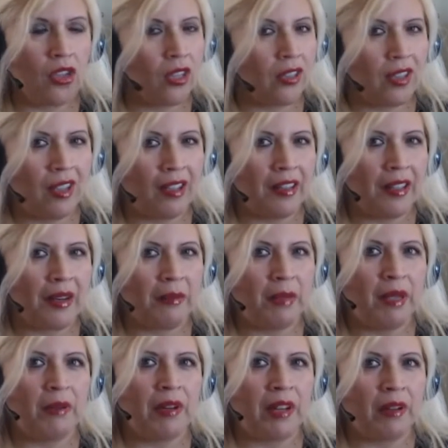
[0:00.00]
shocked the hell out
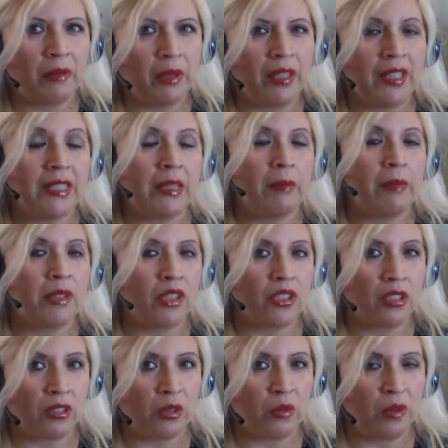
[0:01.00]
of me when I realized how much
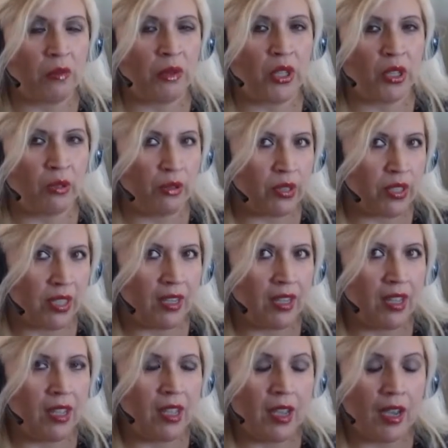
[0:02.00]
salt we were
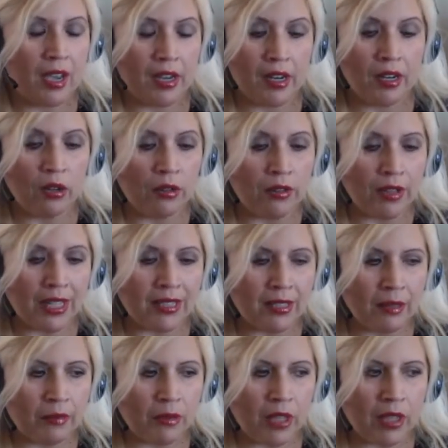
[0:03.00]
using. And I know that's
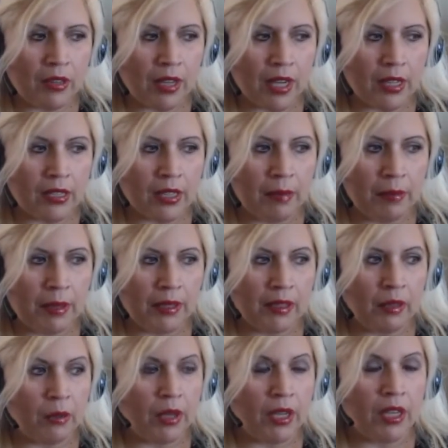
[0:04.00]
something that
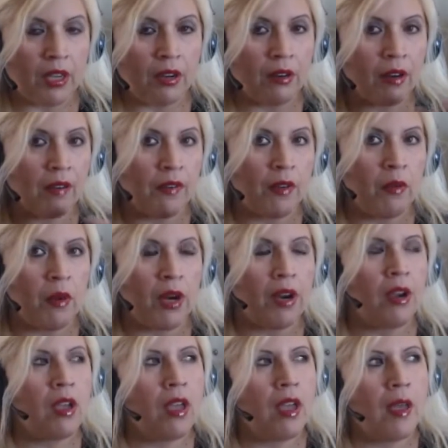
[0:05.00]
typically we hear
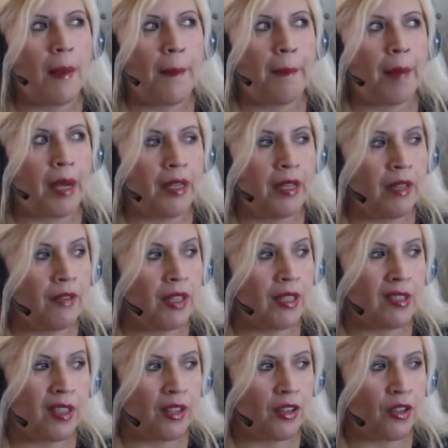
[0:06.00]
everywhere, but
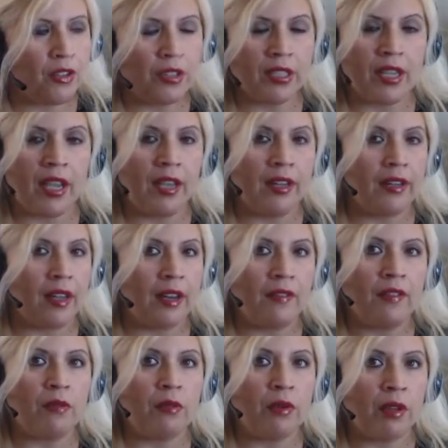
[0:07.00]
even as a nurse, I had not
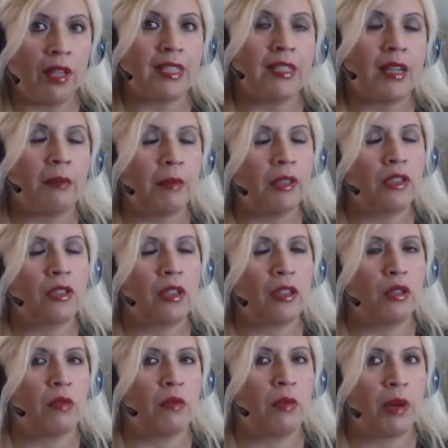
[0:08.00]
even realized how much
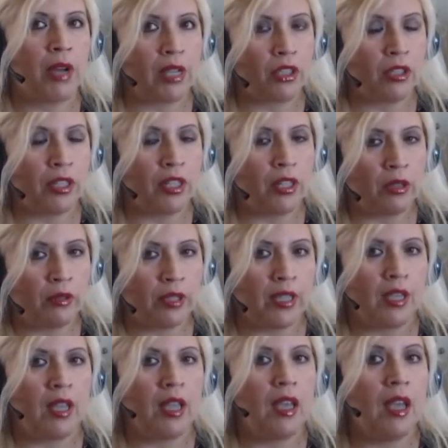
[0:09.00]
salt we were actually
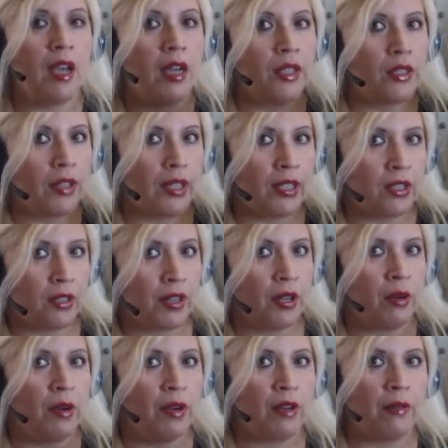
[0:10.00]
using until I started
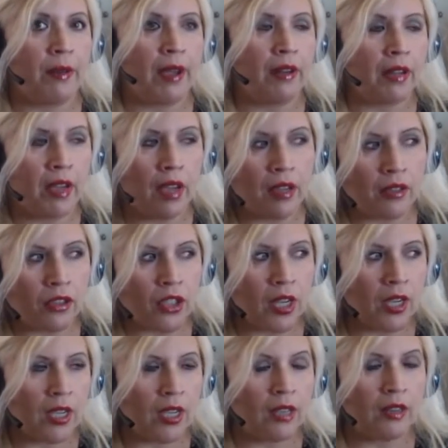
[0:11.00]
started going around and kind of
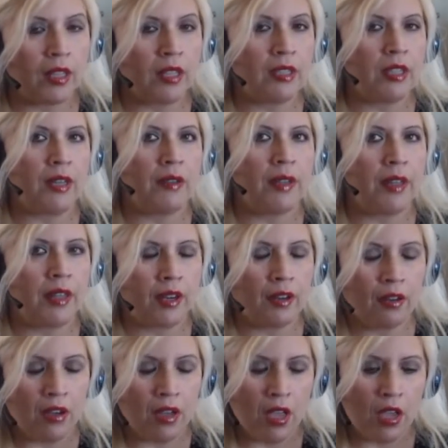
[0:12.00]
checking things here and
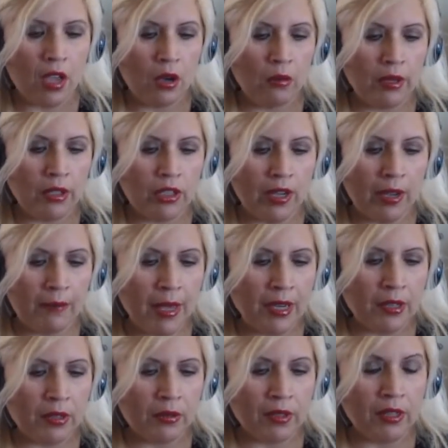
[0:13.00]
there, which I
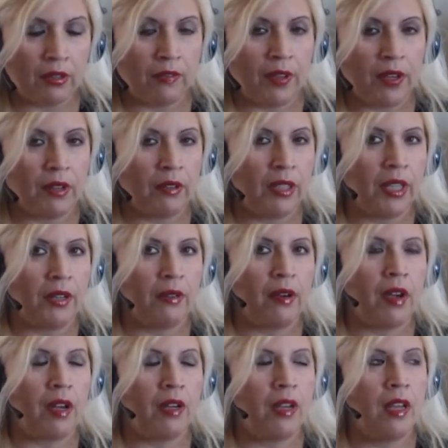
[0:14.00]
may do another video
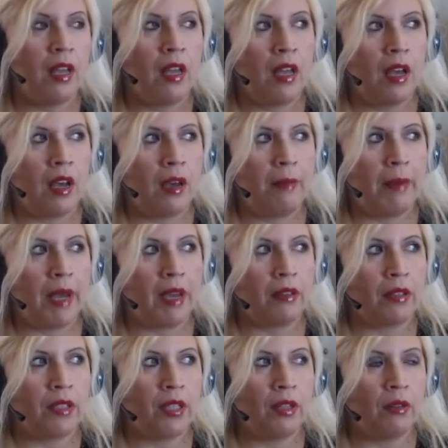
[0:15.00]
later on
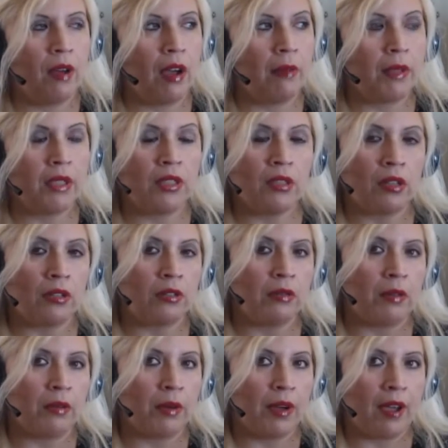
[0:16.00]
about, you know, how much
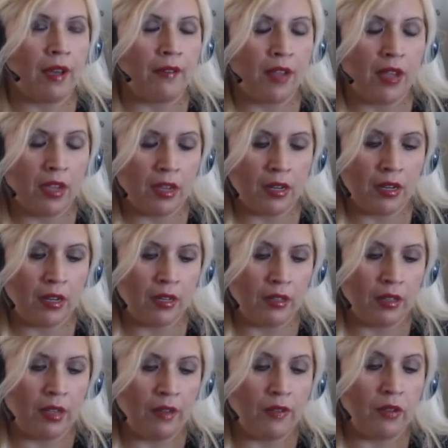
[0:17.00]
salt we were having and,
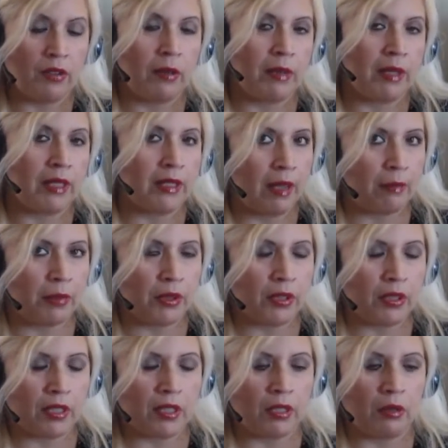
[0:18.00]
and give you some
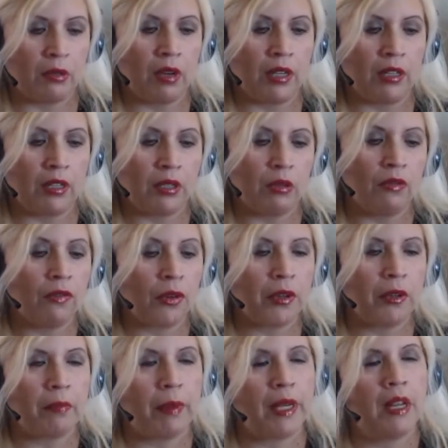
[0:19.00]
examples and so on and so
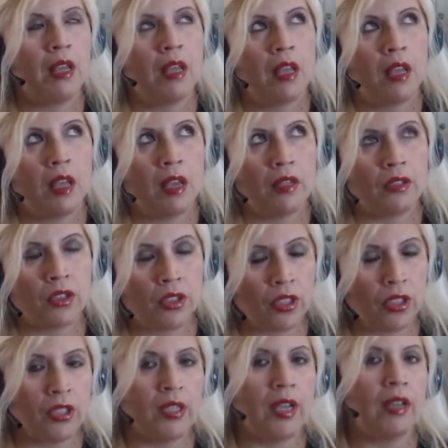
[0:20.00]
forth. But
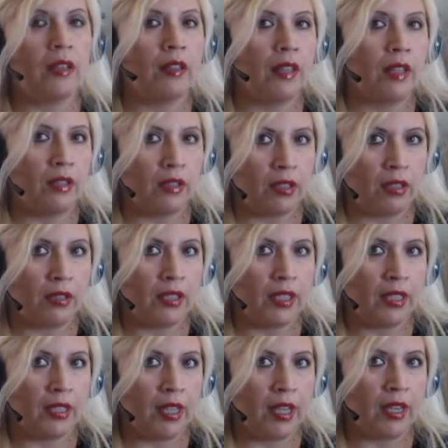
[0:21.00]
just take a look at your
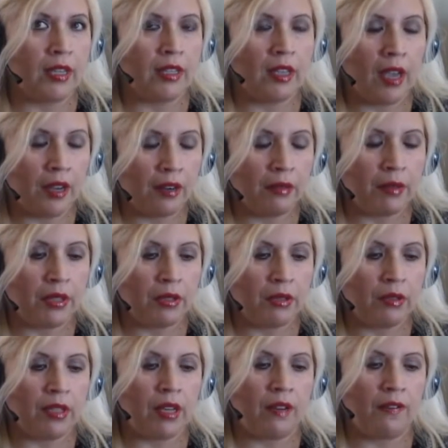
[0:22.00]
salt intake and kind of
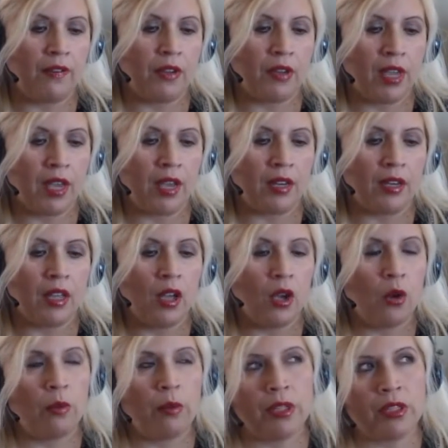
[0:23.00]
reduce that if you can.
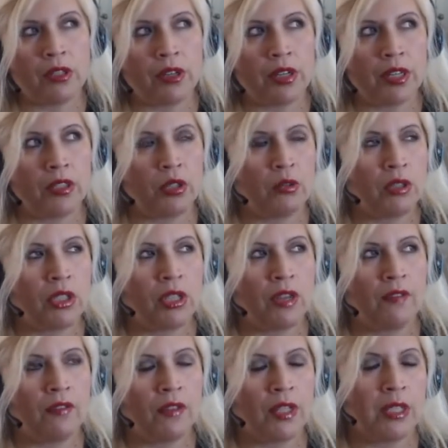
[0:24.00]
We started
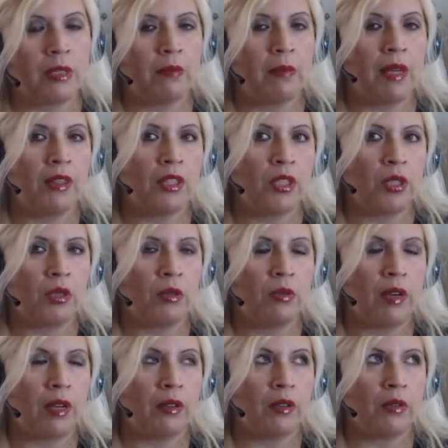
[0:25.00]
switching this month
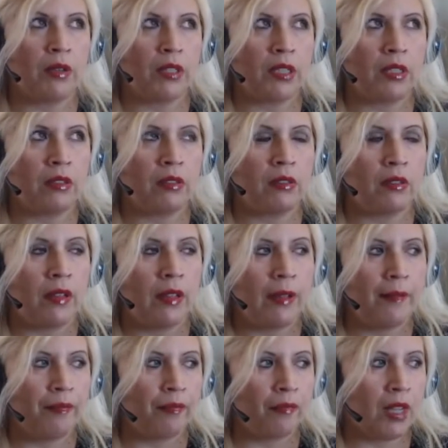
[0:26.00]
to uh, crystal
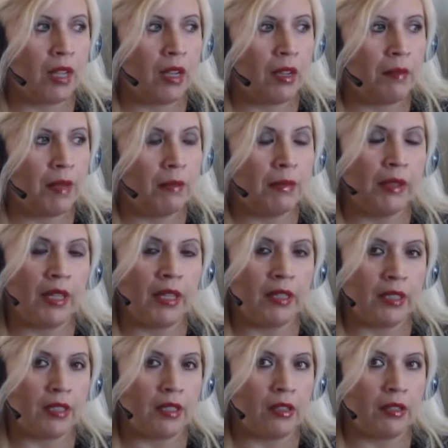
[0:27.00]
um,
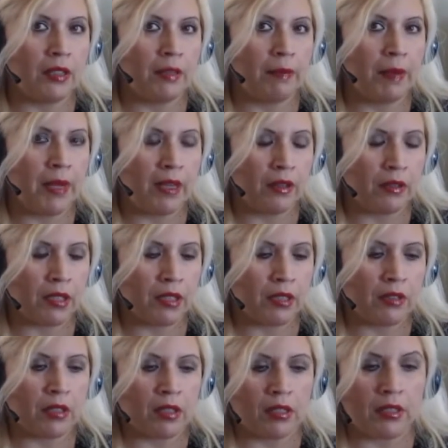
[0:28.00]
Himalayan salt, the pink
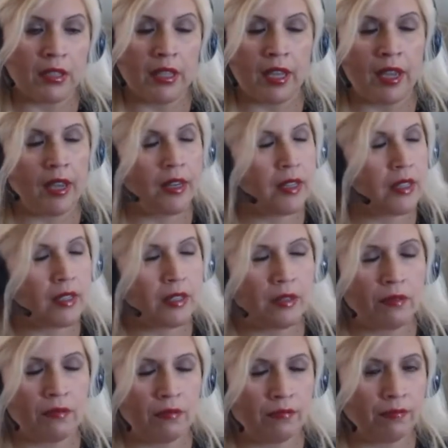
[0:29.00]
crystal salt, and
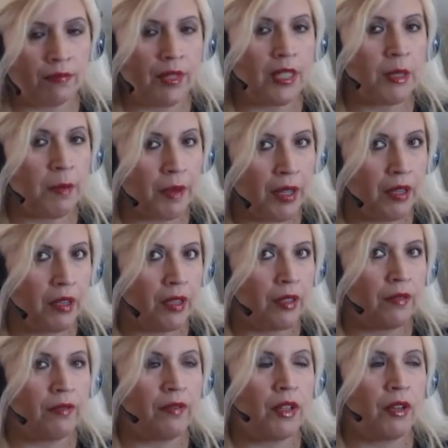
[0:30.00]
it's it's pretty
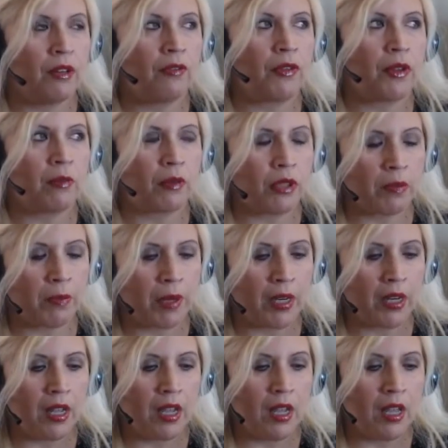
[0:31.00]
good, you know, for the most
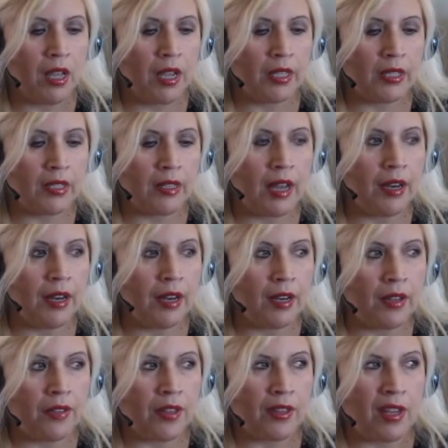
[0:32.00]
part. It's not
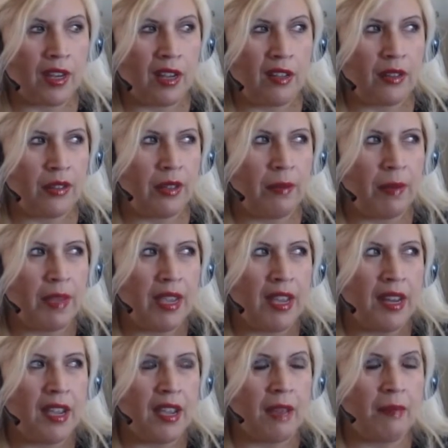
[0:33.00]
anything that I, at the
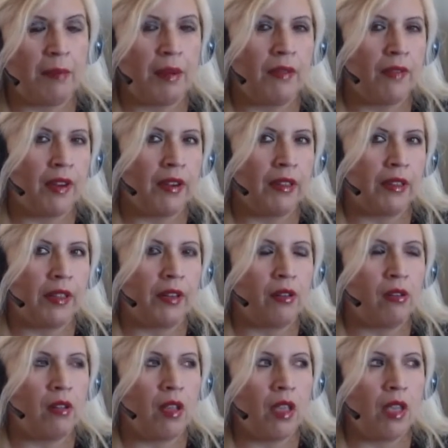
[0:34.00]
beginning I put very
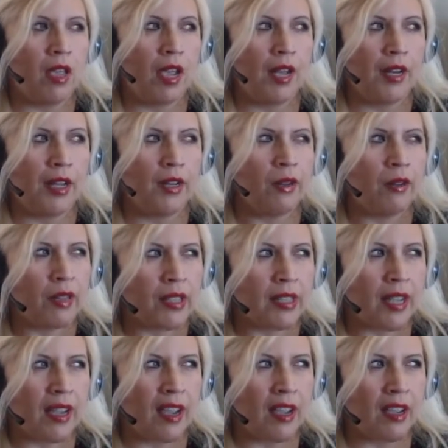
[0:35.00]
little and I
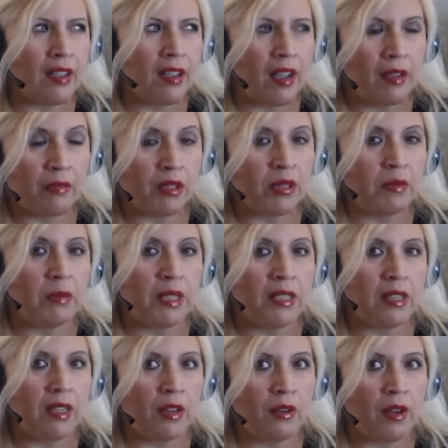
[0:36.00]
noticed like I, I was
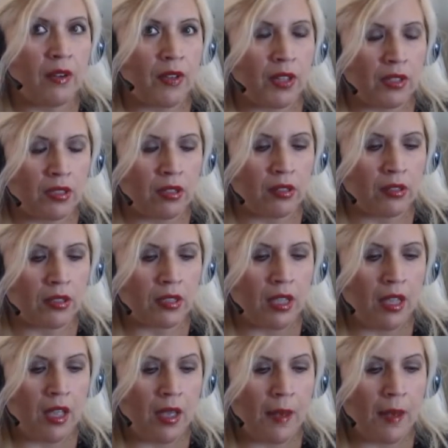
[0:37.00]
missing craving the salt.